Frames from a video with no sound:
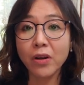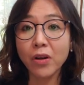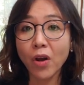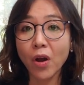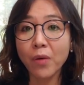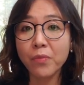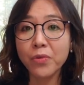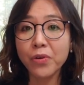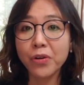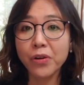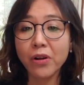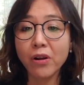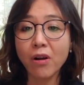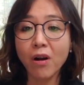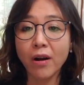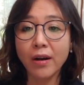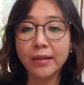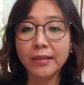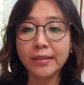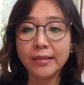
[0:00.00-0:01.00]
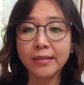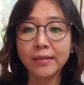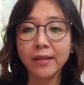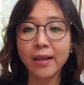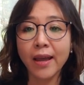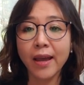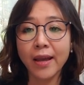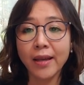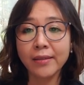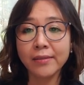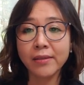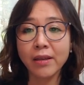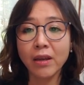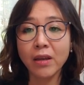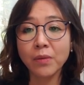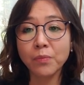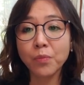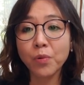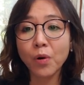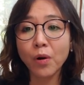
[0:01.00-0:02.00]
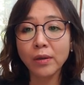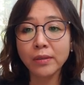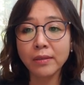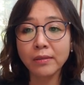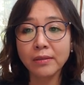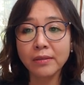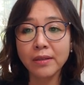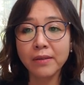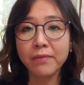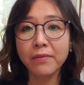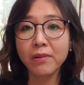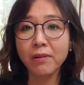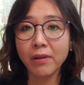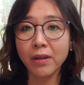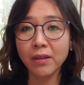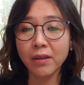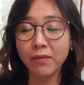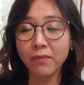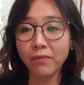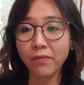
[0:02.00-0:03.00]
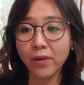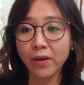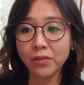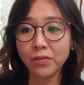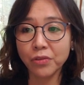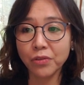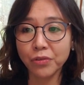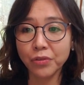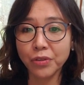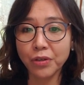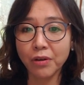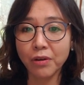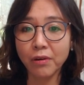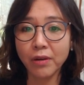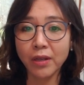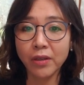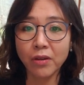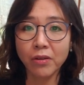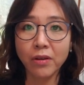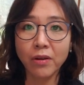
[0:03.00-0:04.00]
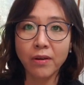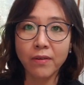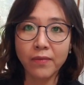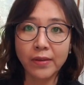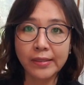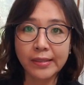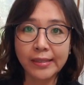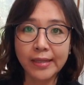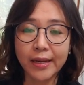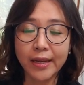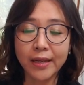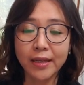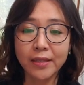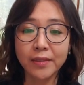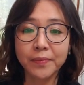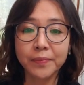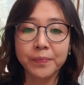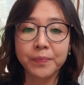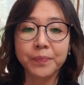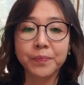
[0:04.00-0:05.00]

community garden as a productive green infrastructure in an urban setting.